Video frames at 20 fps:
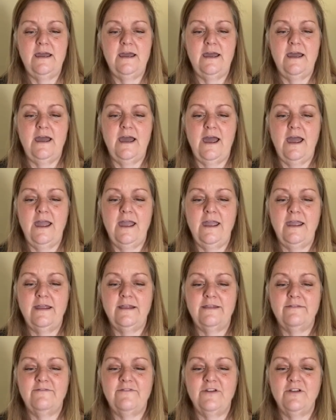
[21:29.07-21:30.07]

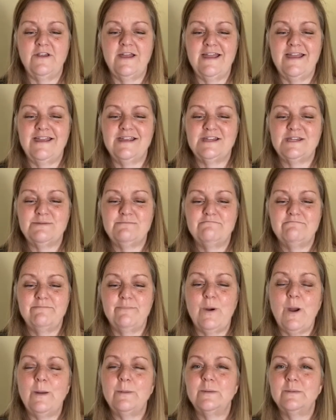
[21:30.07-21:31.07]
I feel like is
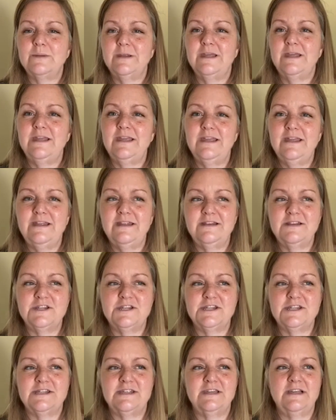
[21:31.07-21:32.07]
probably
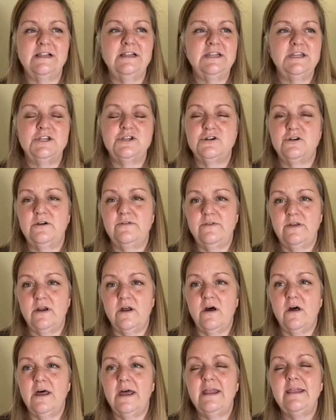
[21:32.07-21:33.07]
just the clincher of it
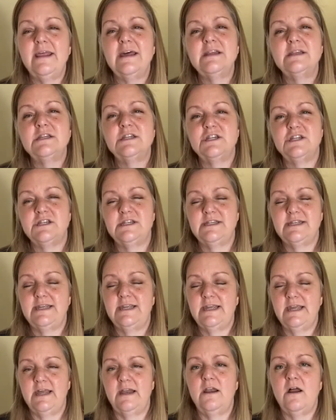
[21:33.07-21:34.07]
all, and that is just to
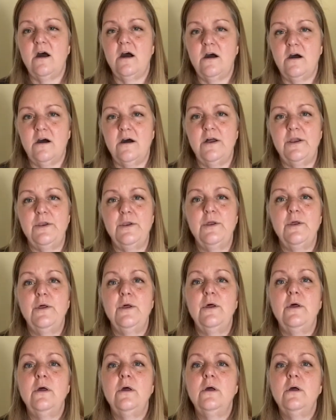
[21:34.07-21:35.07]
get on
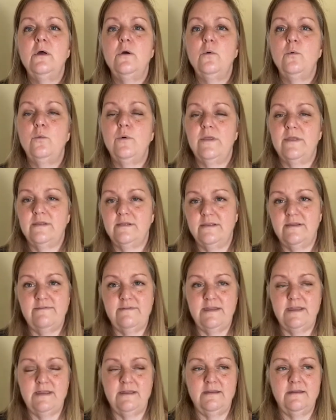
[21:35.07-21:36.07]
with
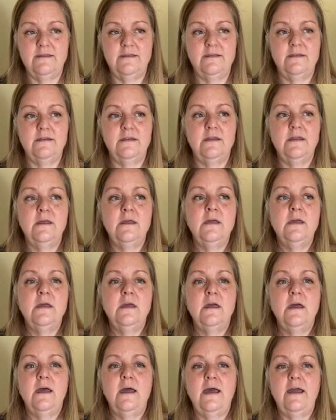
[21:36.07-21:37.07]
living.
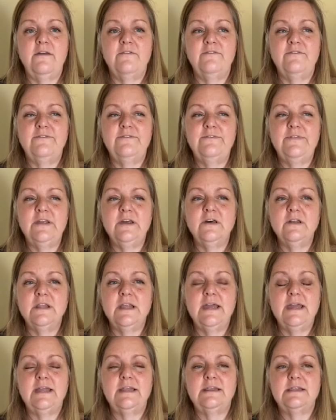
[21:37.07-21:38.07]
I feel
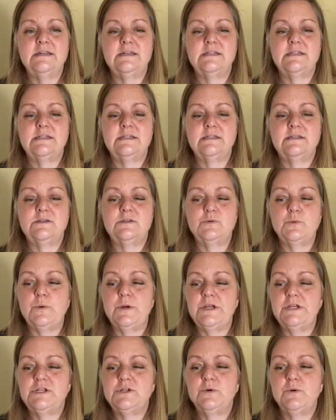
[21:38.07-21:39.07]
like this
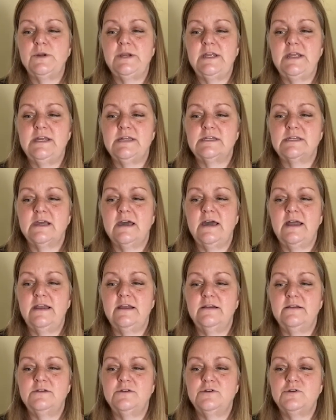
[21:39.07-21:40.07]
2020 has kind
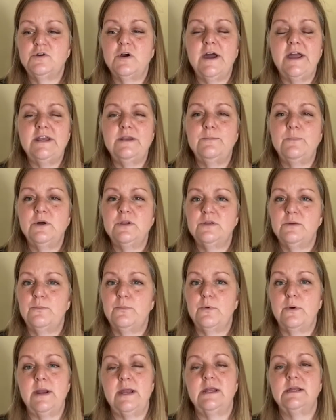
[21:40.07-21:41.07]
of tried to put the
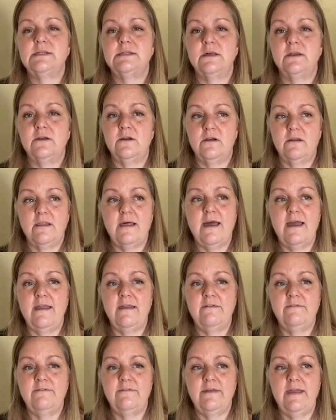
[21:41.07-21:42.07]
brakes on our
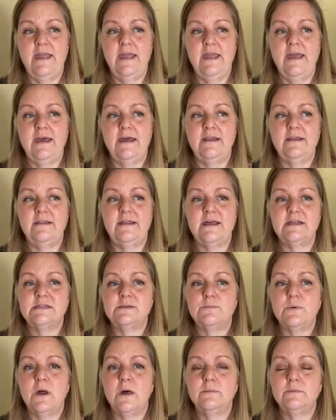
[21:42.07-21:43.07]
life, and that's
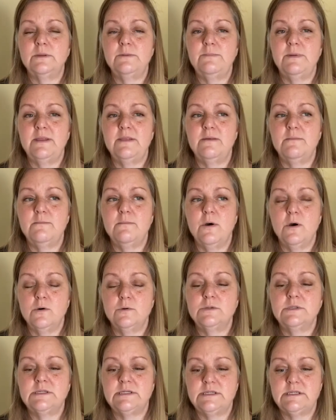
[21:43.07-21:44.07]
probably been the
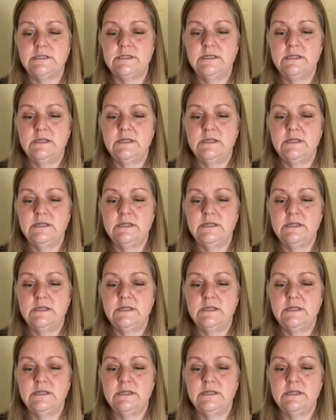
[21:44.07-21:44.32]
most